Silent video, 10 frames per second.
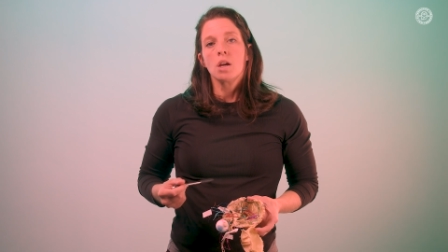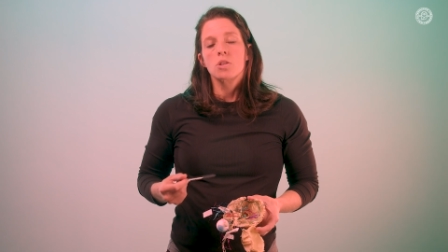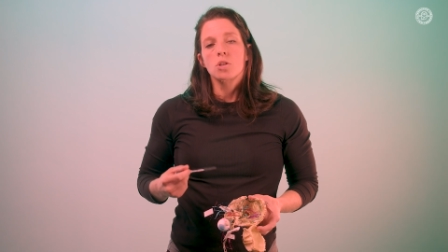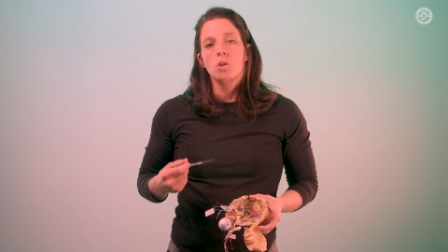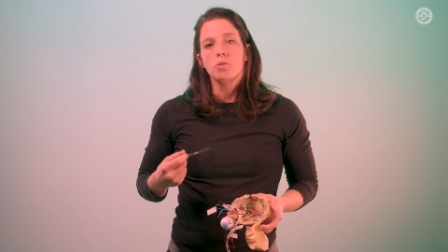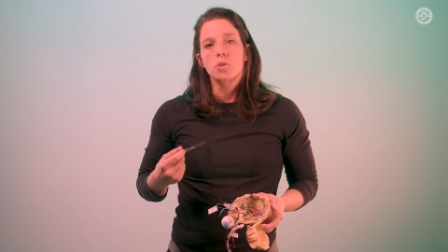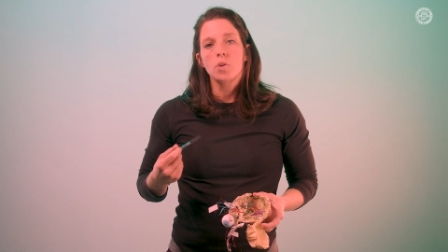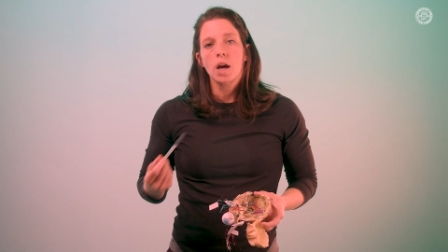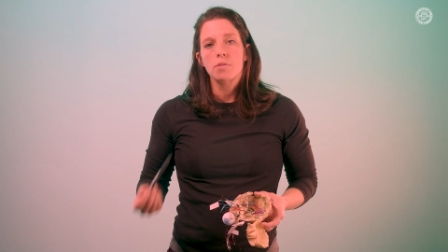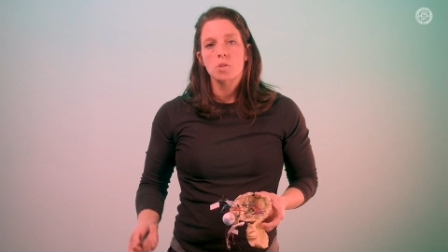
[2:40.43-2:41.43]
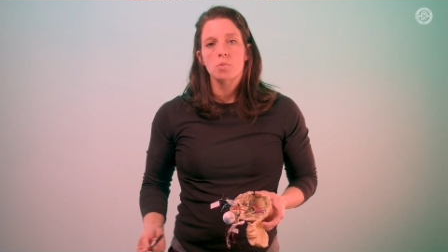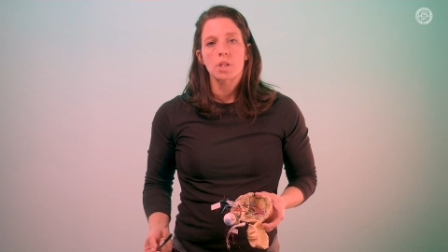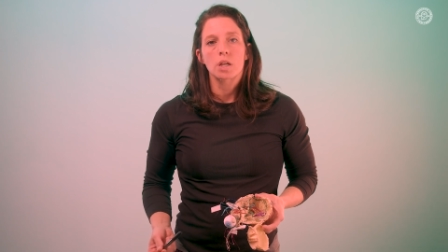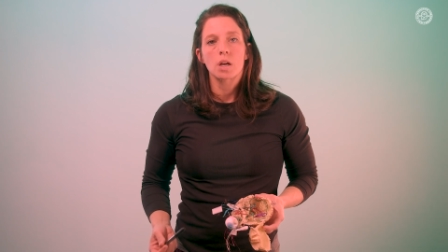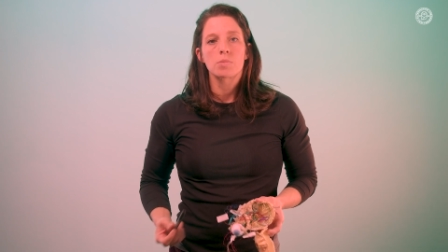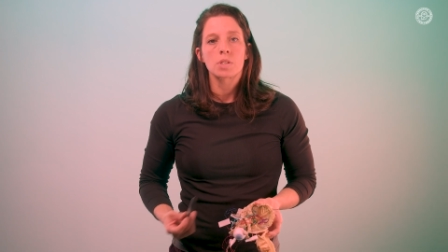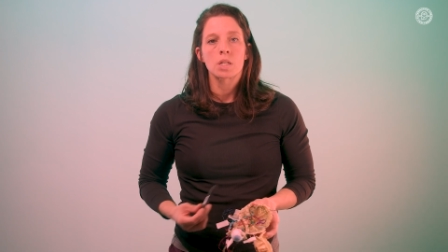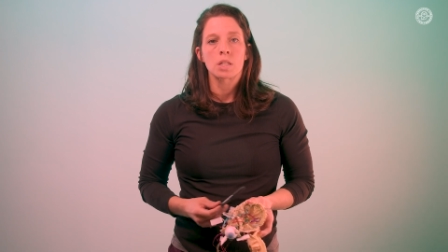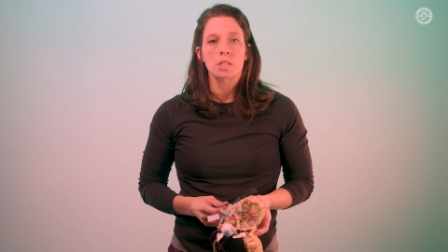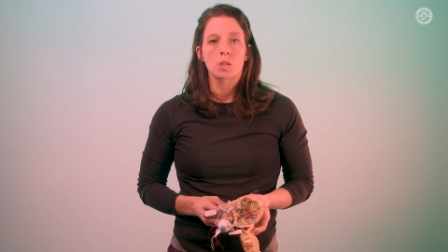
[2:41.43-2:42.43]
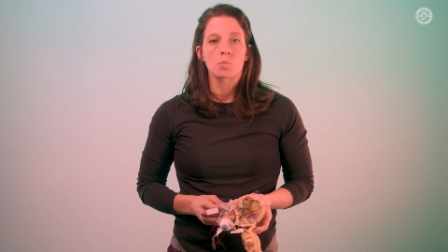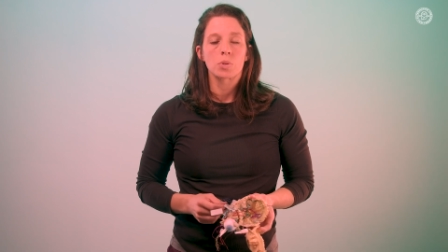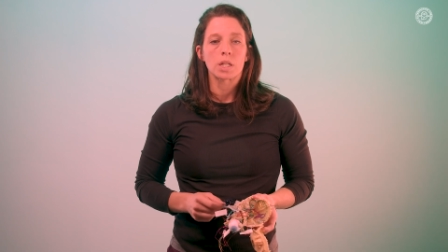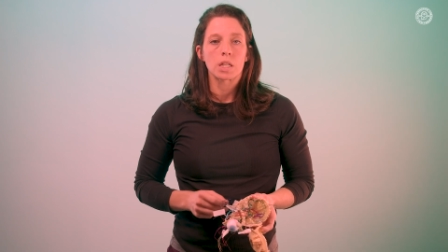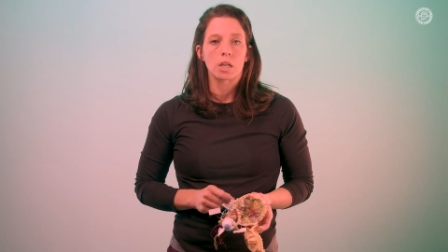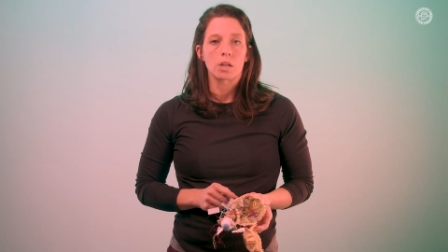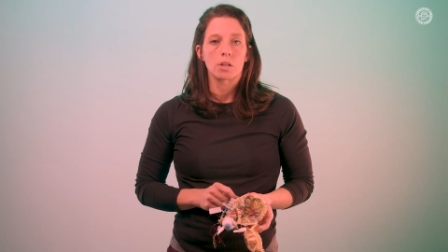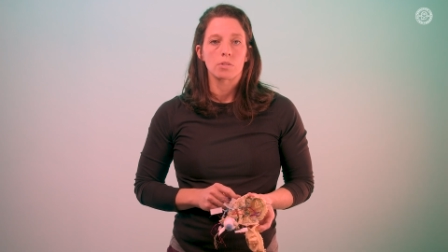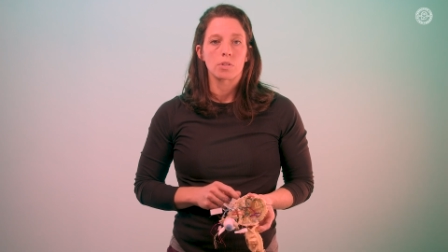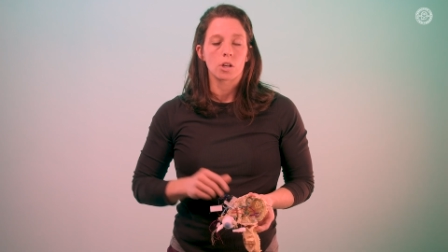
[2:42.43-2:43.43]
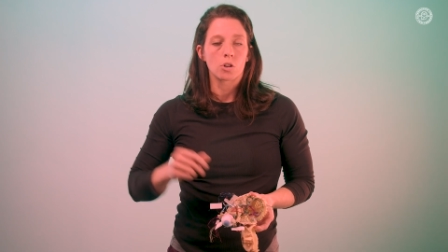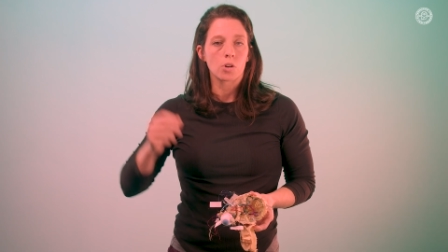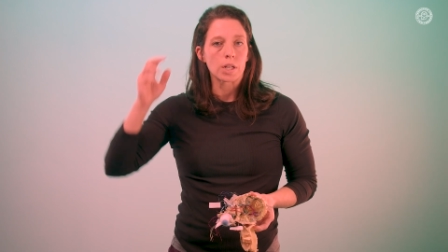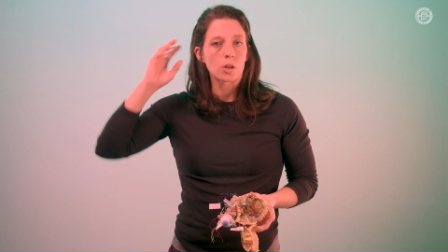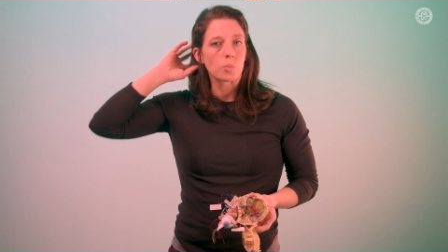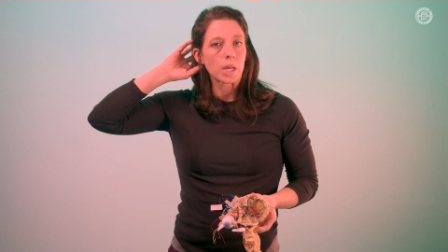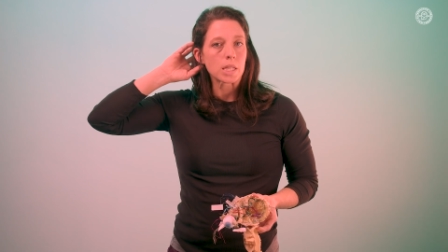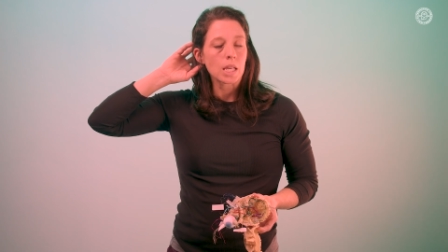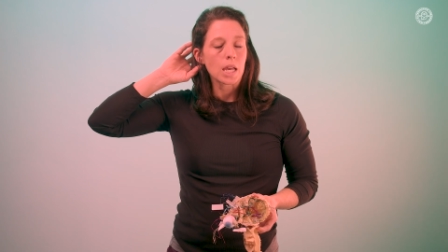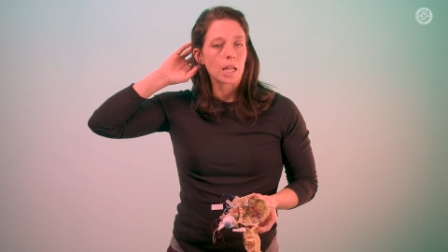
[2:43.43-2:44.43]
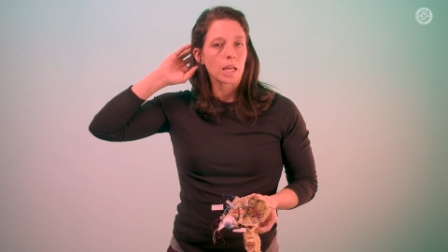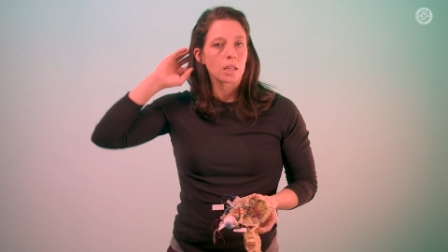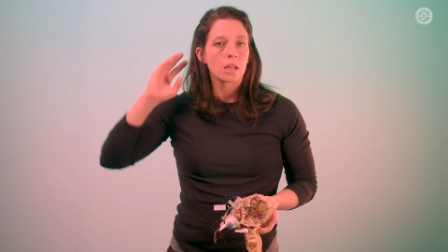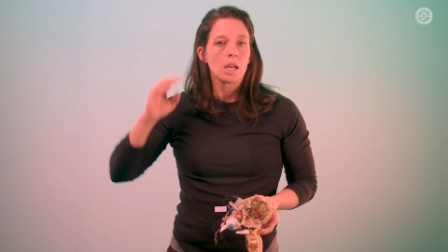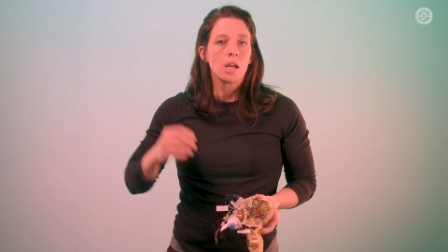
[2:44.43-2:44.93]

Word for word: So if you have someone that comes in that's complaining of a cranial base headache,